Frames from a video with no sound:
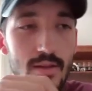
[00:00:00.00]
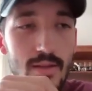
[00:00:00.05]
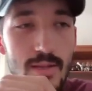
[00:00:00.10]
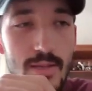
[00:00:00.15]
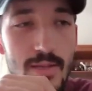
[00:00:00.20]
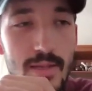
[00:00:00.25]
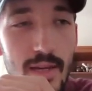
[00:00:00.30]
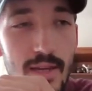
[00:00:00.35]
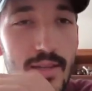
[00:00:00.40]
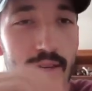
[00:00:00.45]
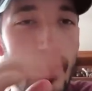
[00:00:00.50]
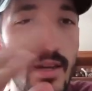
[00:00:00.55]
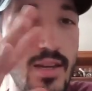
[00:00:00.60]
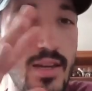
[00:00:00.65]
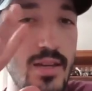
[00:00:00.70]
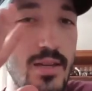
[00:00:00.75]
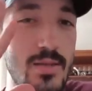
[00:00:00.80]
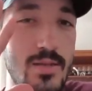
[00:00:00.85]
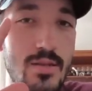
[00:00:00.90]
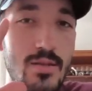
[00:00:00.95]
say that
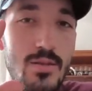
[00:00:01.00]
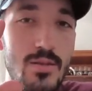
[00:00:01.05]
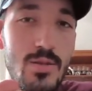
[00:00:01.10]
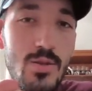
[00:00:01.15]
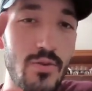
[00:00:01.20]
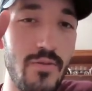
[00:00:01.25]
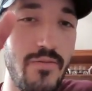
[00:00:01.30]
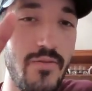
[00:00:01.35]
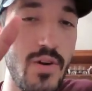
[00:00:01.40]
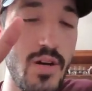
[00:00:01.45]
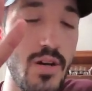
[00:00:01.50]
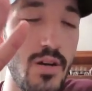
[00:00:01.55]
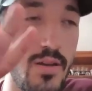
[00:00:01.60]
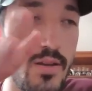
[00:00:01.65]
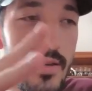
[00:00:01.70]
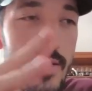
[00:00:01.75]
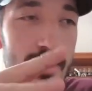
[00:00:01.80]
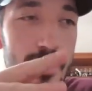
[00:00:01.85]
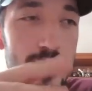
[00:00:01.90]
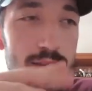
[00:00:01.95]
he's so
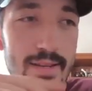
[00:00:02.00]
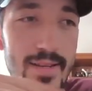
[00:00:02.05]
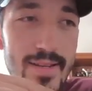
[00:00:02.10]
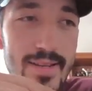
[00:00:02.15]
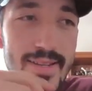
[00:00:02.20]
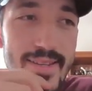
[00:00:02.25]
fine.